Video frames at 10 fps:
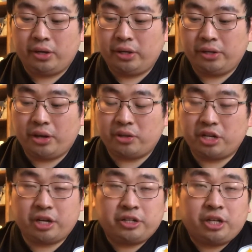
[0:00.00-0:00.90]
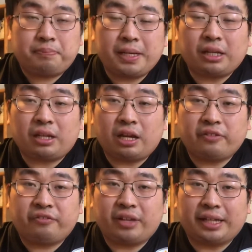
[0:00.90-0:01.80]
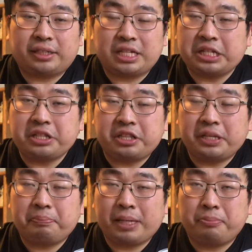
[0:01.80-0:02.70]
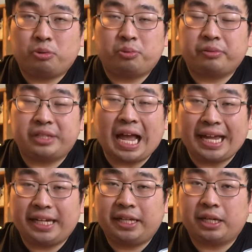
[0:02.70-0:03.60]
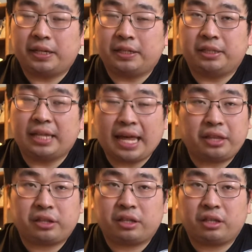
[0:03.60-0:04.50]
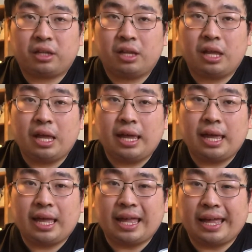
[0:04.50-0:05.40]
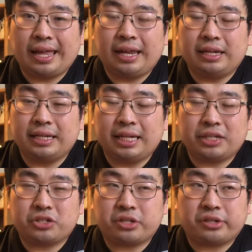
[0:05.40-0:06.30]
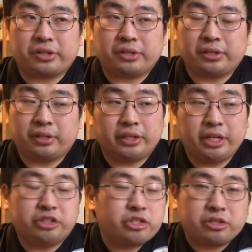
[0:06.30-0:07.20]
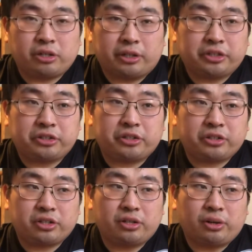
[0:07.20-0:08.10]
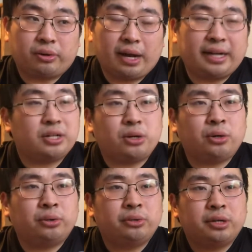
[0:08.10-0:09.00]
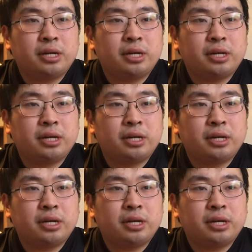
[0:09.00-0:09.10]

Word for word: you know, there, there's been a lot of like TTC people dying and deaths and it just, it just hurts. You know, I know,